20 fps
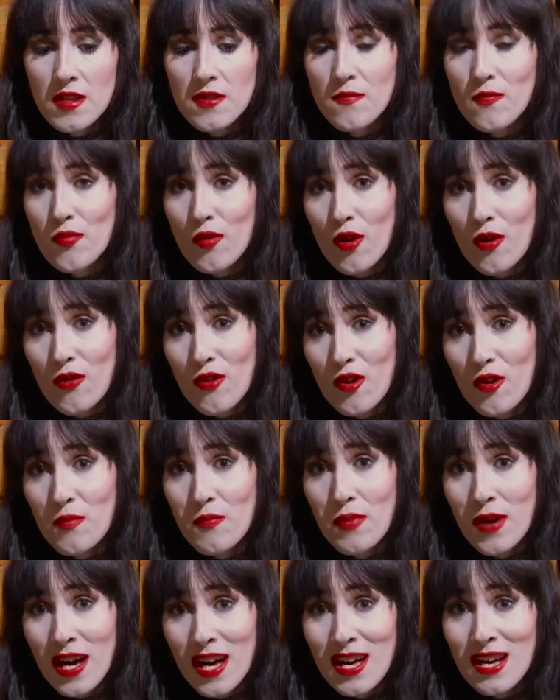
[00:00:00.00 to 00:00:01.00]
both her
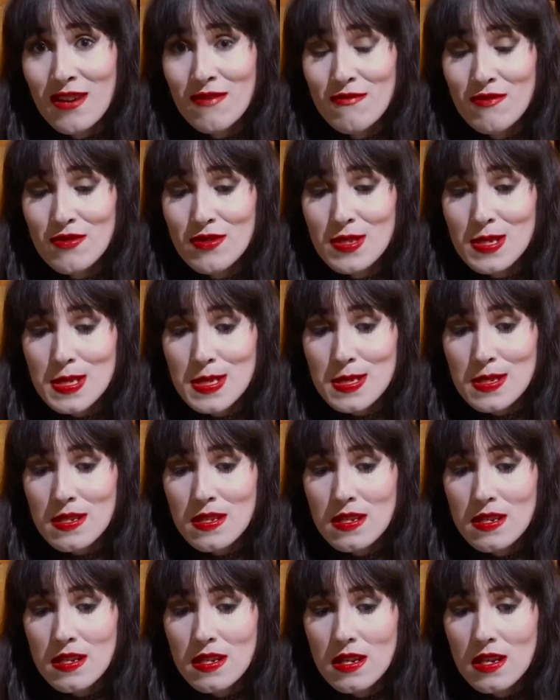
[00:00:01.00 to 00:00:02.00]
parents
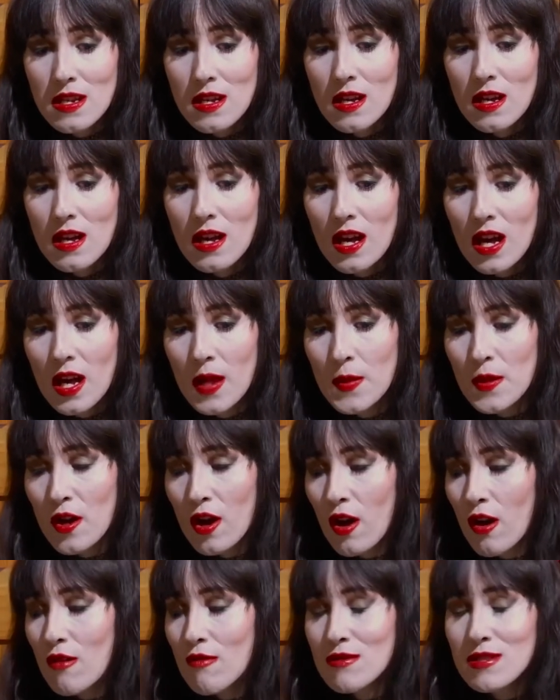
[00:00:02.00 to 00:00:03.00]
and they
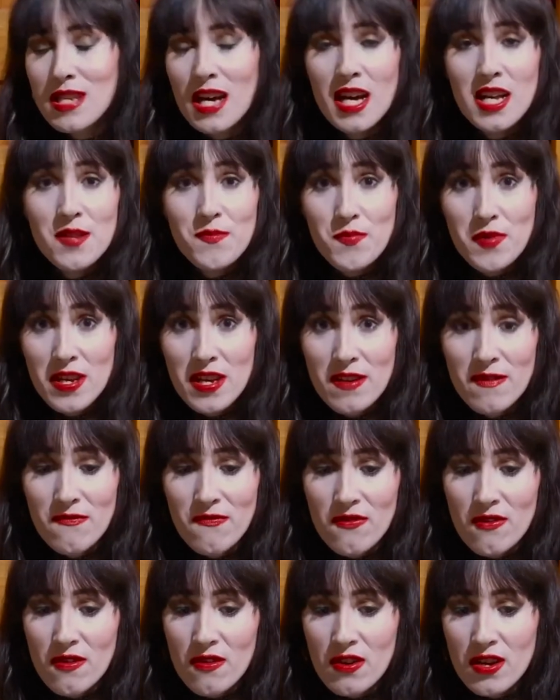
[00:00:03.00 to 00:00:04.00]
all died
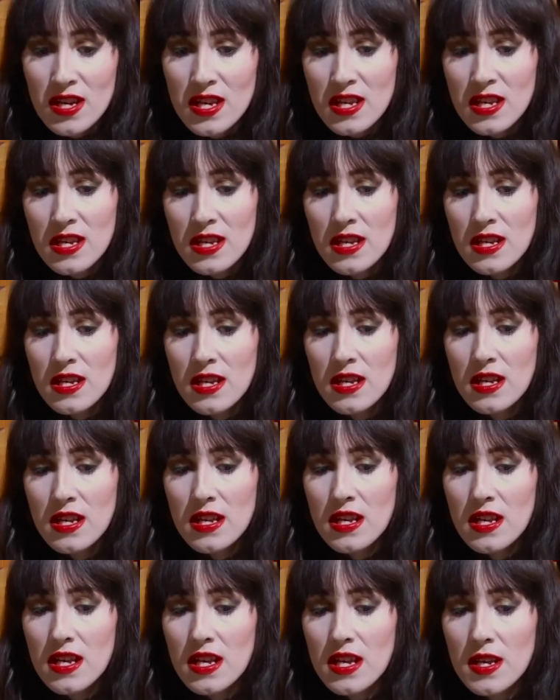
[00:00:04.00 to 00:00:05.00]
painfully
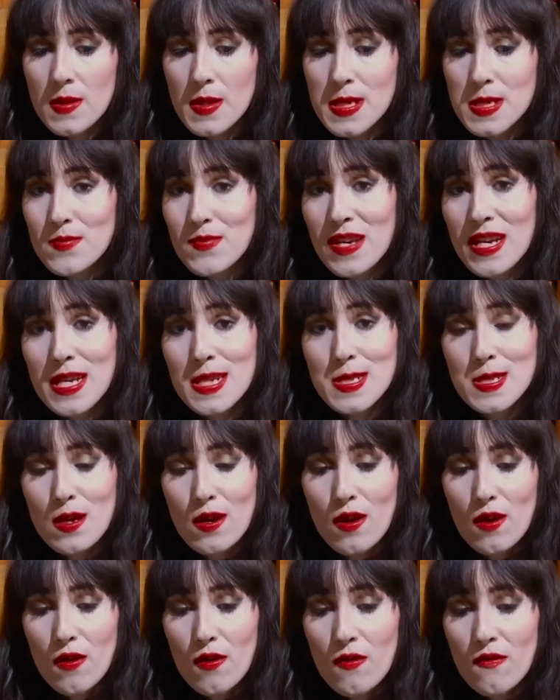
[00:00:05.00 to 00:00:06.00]
in the space
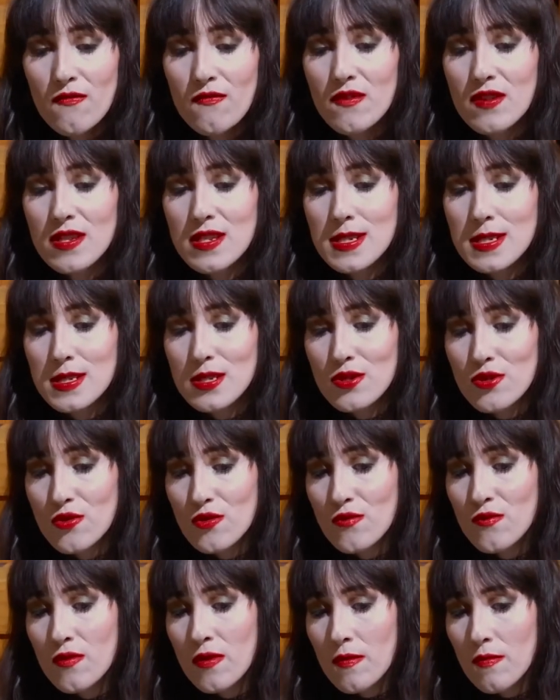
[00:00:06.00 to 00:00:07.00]
of two
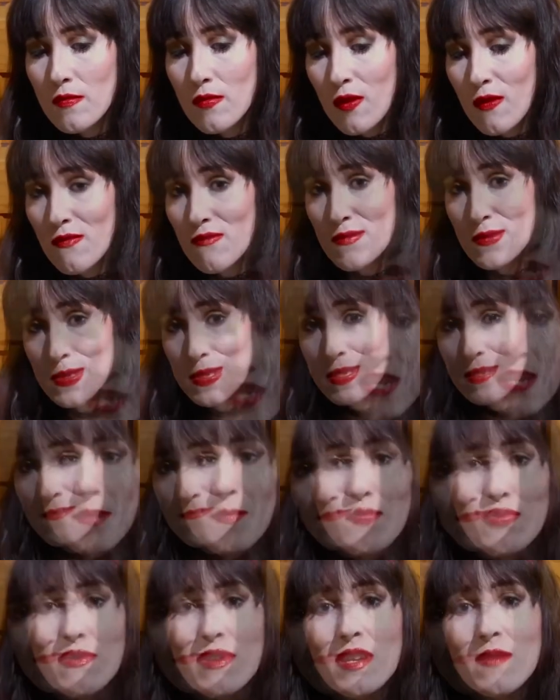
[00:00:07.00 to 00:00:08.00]
months. In
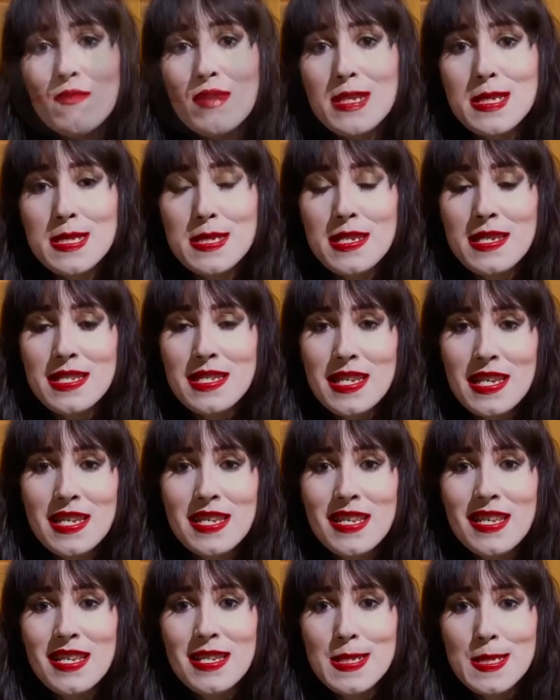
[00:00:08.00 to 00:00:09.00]
Bremen City,
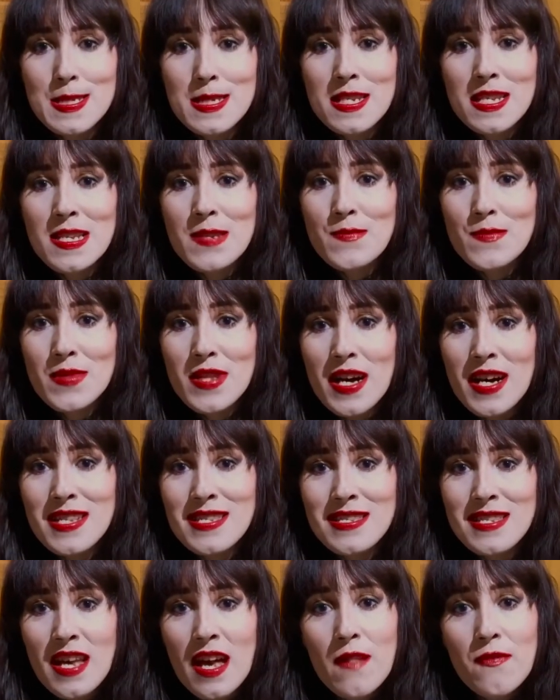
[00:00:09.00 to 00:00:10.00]
it seemed that
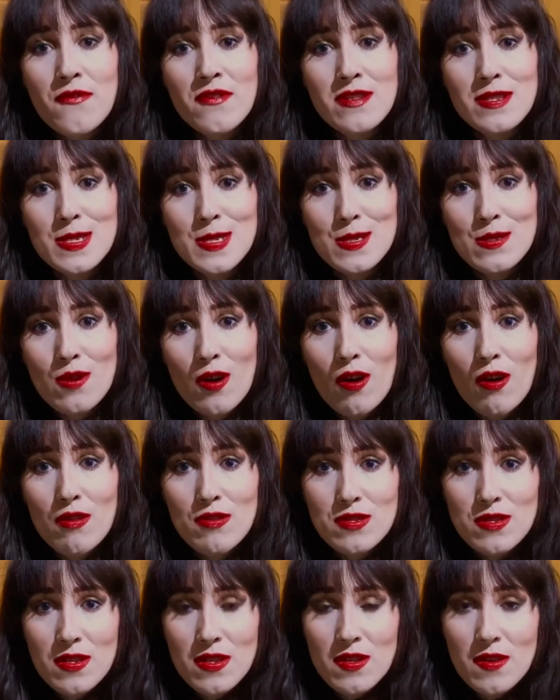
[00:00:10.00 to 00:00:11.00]
death is thought
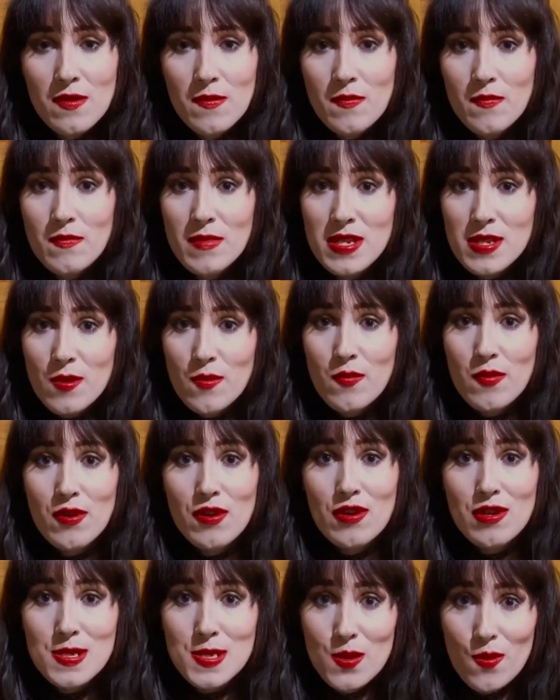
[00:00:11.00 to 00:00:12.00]

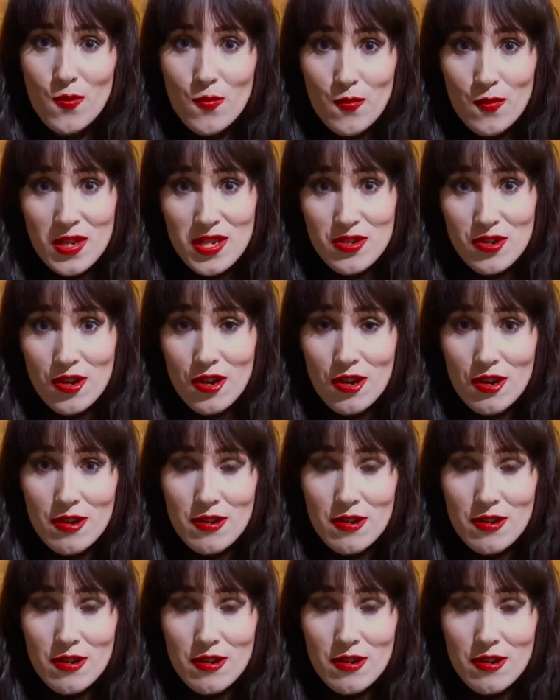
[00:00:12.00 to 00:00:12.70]
Mittelberg's widow,